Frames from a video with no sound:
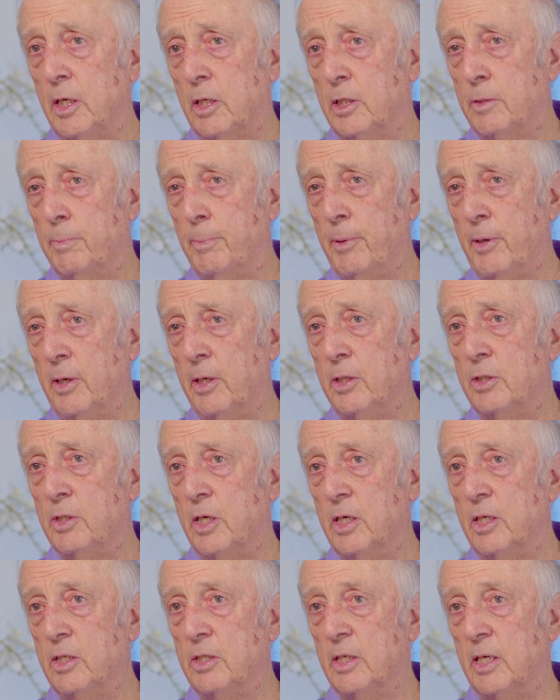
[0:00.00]
experience
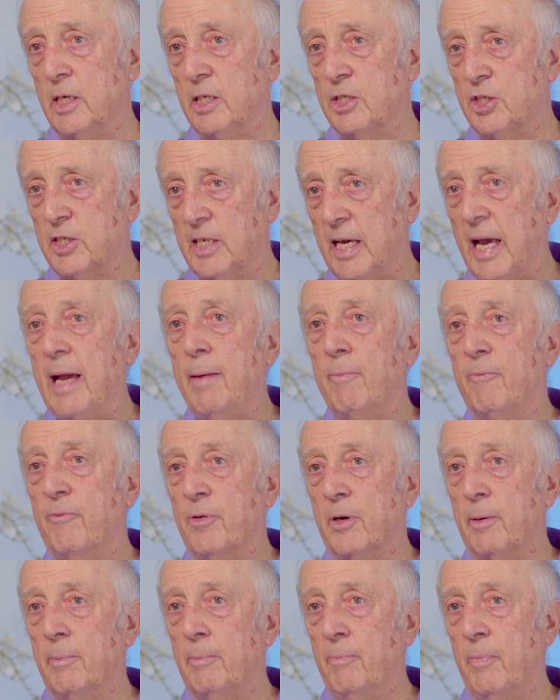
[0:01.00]
is an escape
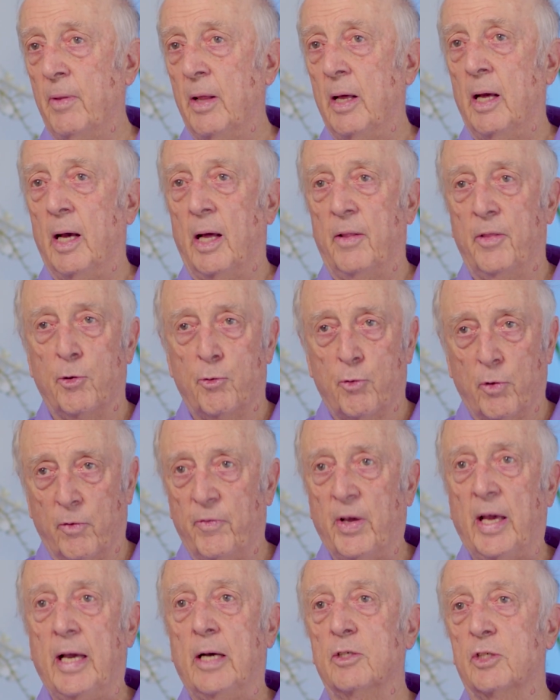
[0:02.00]
from the
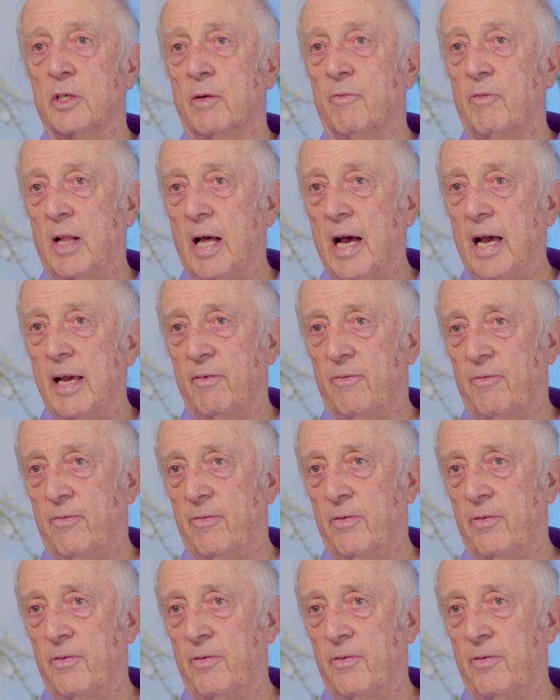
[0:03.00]
travails of life.